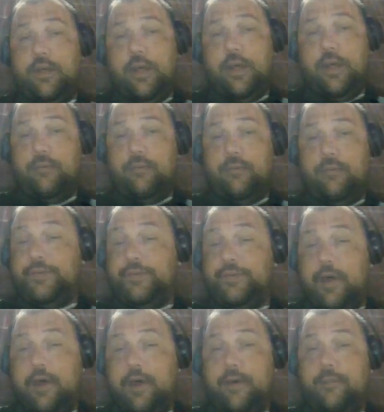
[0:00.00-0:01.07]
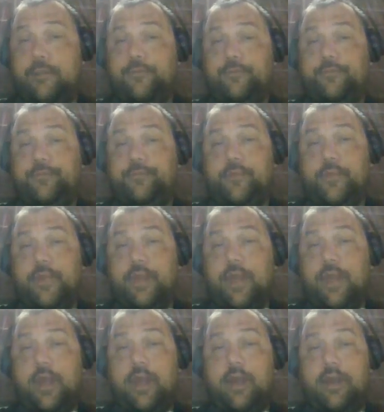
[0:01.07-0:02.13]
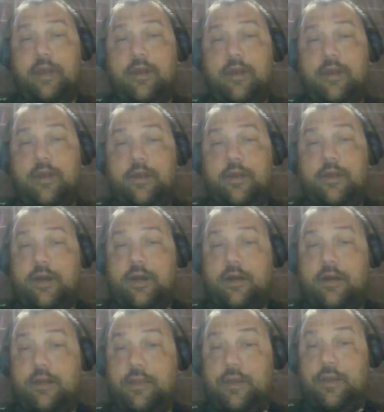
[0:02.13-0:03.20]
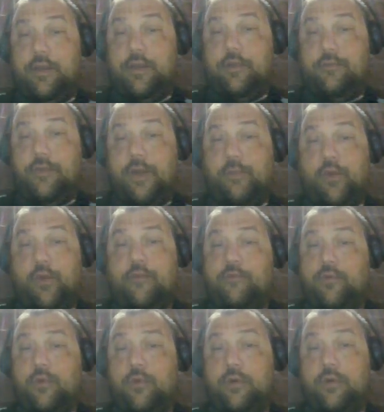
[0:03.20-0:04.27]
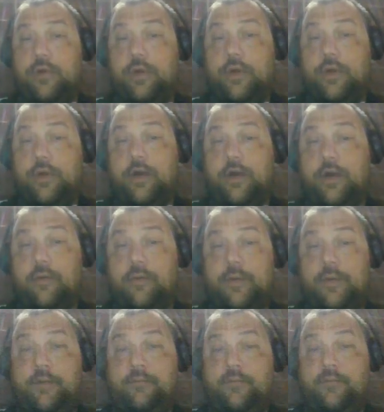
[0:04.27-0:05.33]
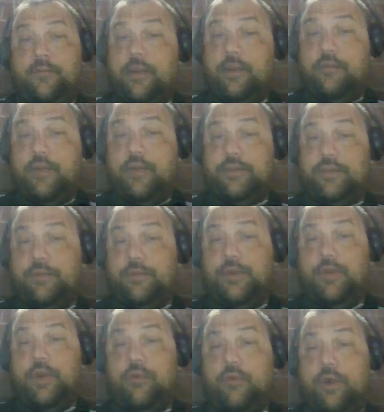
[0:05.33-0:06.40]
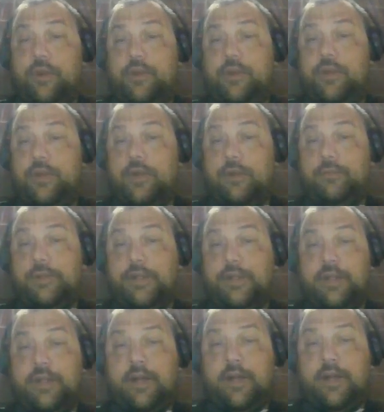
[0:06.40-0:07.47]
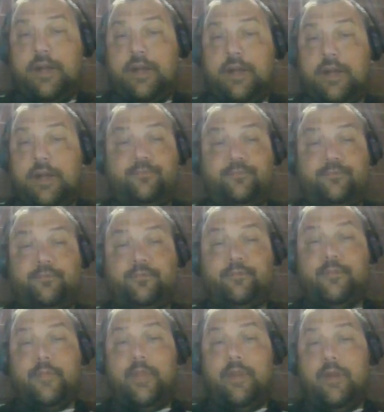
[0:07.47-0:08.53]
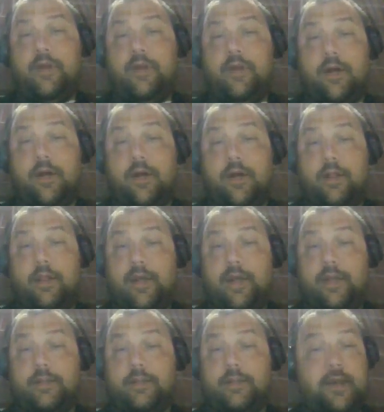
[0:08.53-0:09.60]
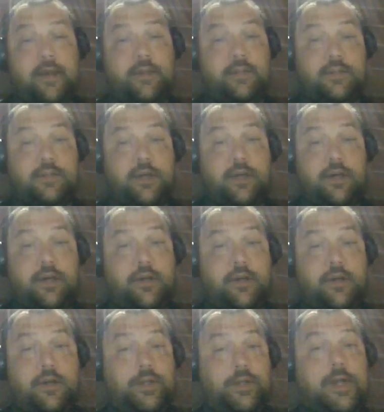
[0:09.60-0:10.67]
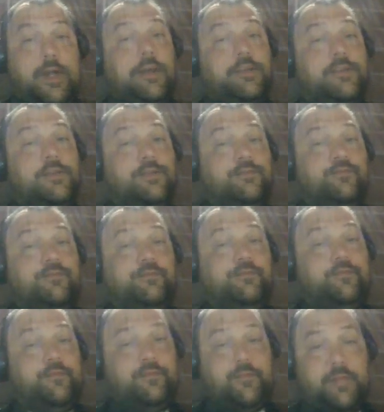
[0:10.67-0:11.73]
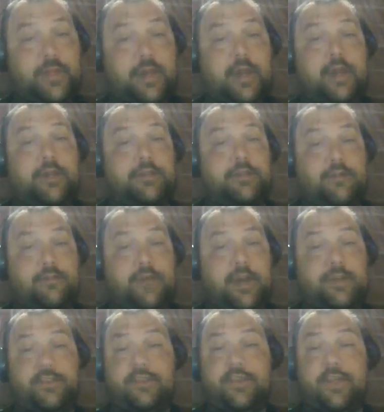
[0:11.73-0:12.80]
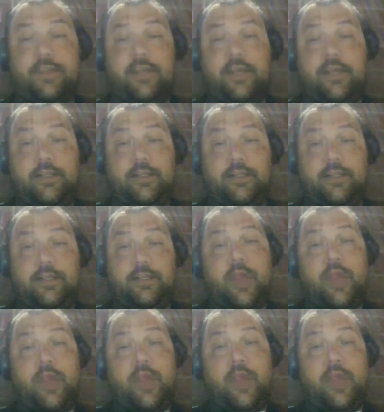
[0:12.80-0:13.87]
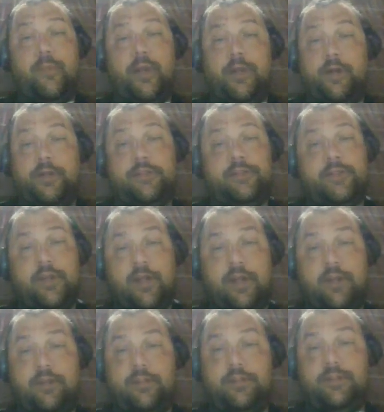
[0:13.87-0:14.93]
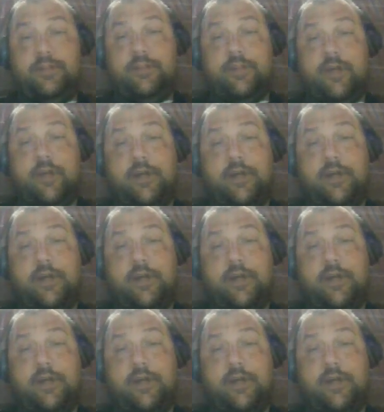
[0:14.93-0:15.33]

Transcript: had built the framework for an advanced computing run planned economy that had real legs. And so fascists had to kill him, because this